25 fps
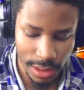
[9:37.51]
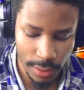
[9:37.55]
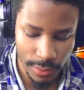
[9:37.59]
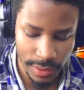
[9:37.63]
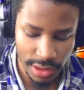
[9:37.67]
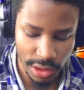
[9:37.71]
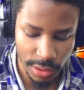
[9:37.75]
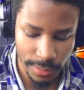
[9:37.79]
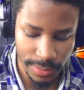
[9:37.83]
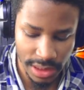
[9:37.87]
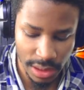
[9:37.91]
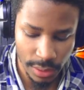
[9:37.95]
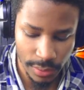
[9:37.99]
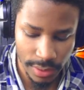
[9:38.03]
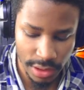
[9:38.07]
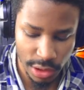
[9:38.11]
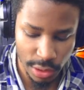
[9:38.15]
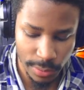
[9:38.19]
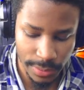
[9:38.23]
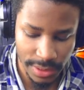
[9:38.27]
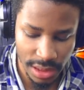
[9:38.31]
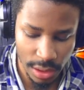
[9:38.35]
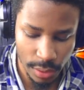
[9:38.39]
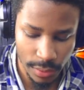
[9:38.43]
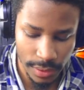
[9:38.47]
Saiyan one, Super Saiyan one,
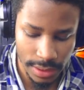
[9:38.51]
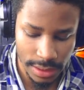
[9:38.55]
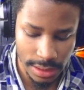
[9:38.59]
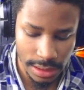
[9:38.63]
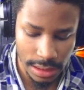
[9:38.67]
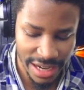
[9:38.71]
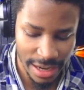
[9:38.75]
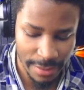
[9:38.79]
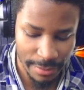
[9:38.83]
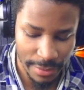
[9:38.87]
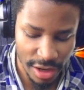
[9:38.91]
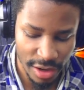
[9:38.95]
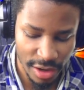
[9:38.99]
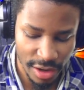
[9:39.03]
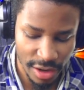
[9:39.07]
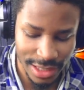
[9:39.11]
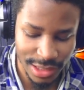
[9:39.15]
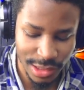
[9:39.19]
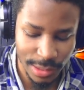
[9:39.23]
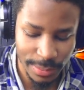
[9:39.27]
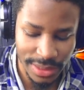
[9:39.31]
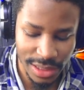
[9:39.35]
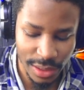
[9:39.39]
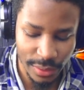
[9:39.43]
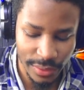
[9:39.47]
Super Saiyan one. Damn, everybody
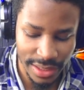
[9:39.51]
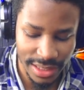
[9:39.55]
Super Saiyan